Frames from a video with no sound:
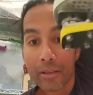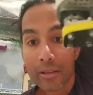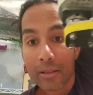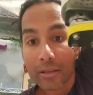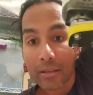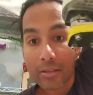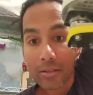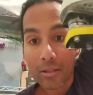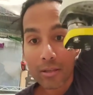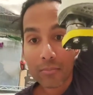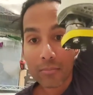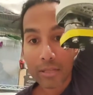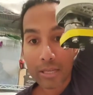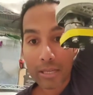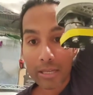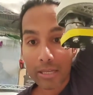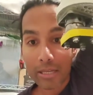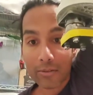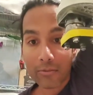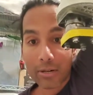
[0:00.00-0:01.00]
So I'm
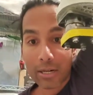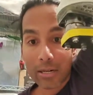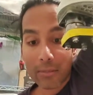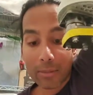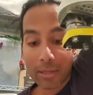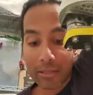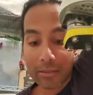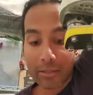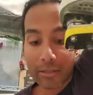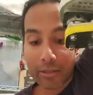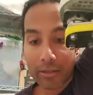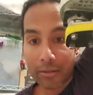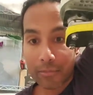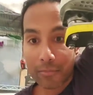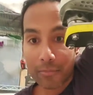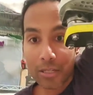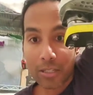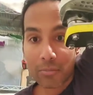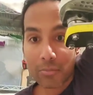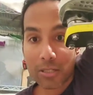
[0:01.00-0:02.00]
landing right about there.
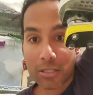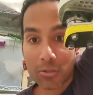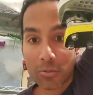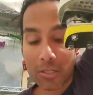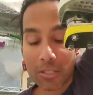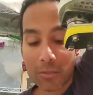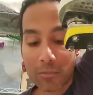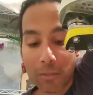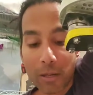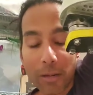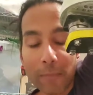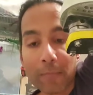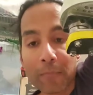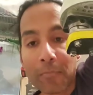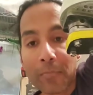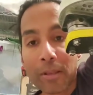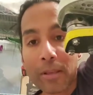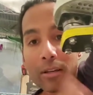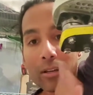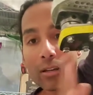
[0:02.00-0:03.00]
That's my sweet spot.
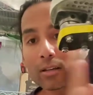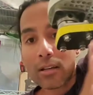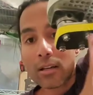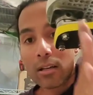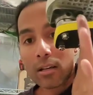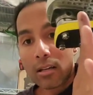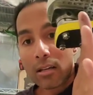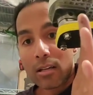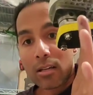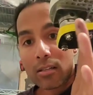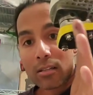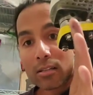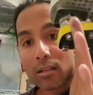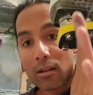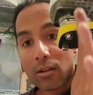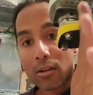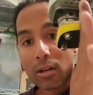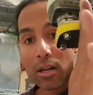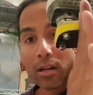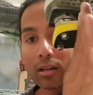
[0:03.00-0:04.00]

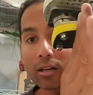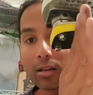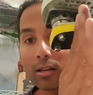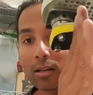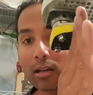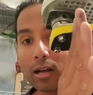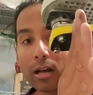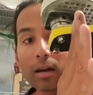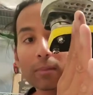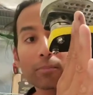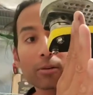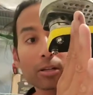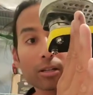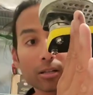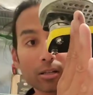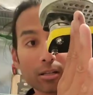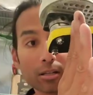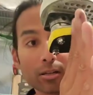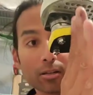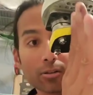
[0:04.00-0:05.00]
So I'm going to
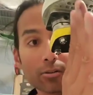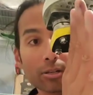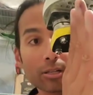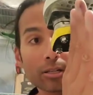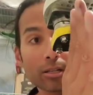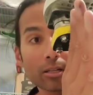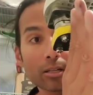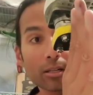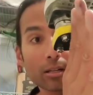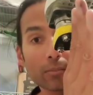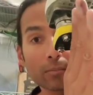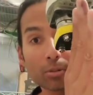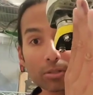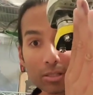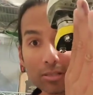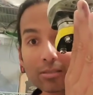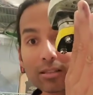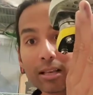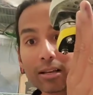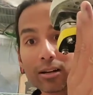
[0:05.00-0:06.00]
go and put
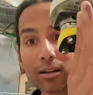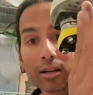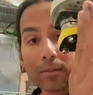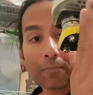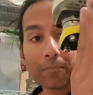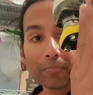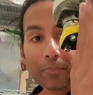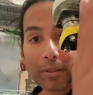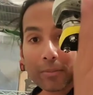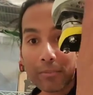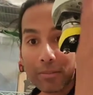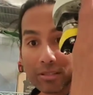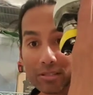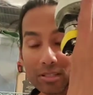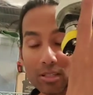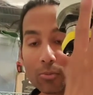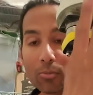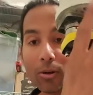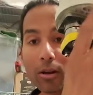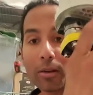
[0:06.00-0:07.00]
this leg on. I'm going to
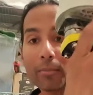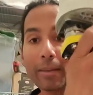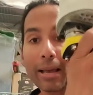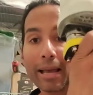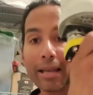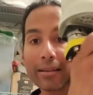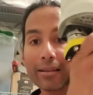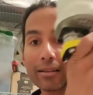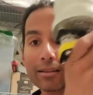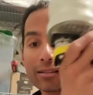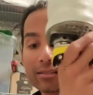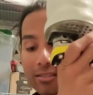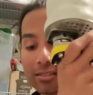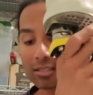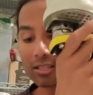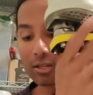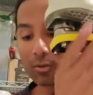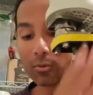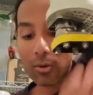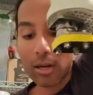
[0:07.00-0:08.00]
see where I'm at,
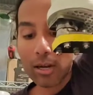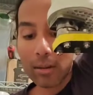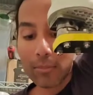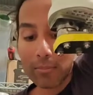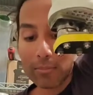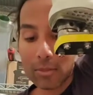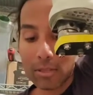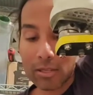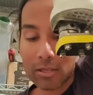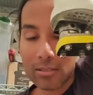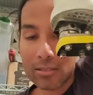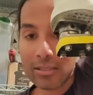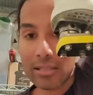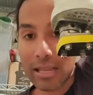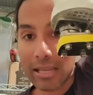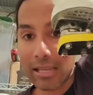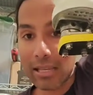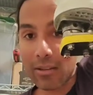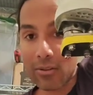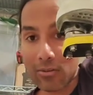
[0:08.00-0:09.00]
see where I'm
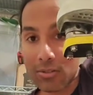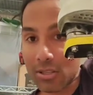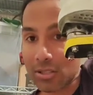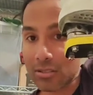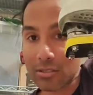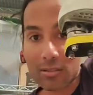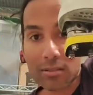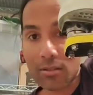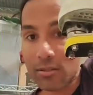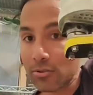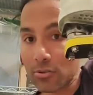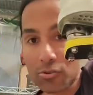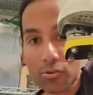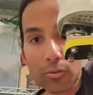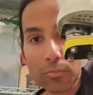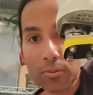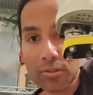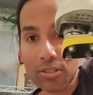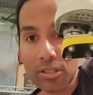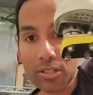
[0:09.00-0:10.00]
standing, just neutral
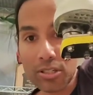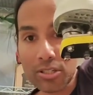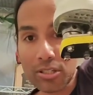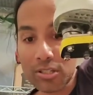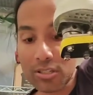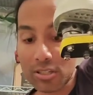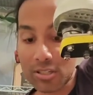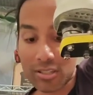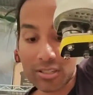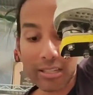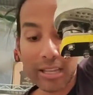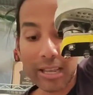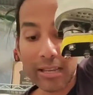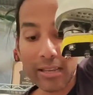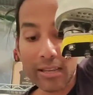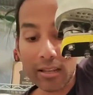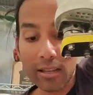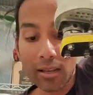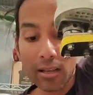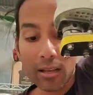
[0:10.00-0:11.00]
position, just
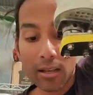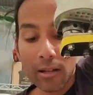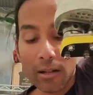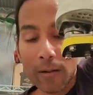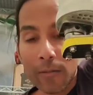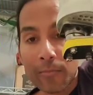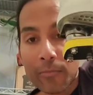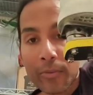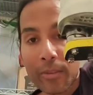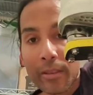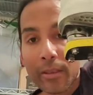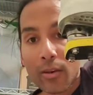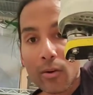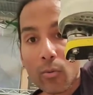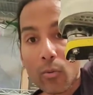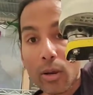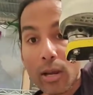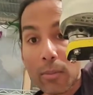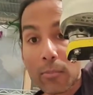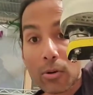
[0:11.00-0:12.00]
standing.
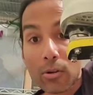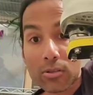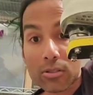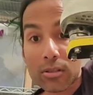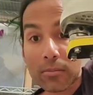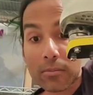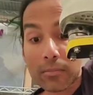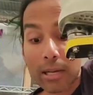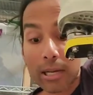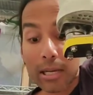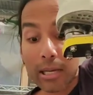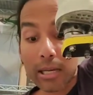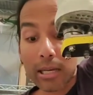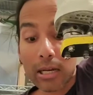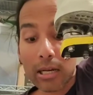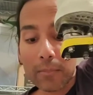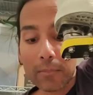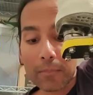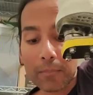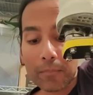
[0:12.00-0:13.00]
where most of
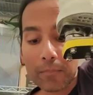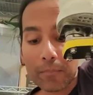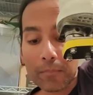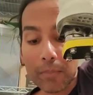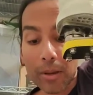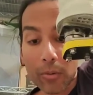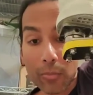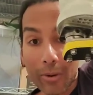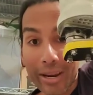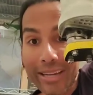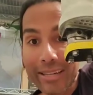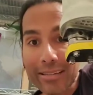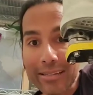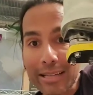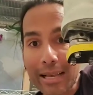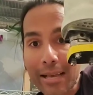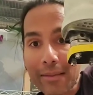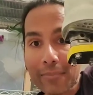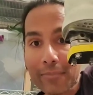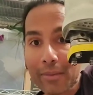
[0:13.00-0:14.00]
my my weight is
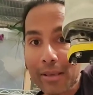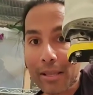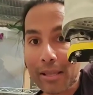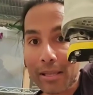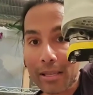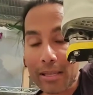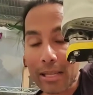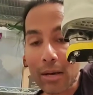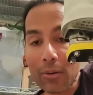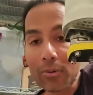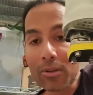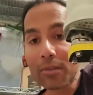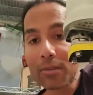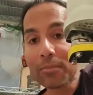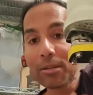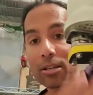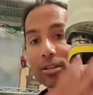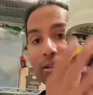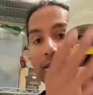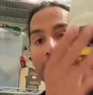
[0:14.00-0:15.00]
at, and then that will give me a good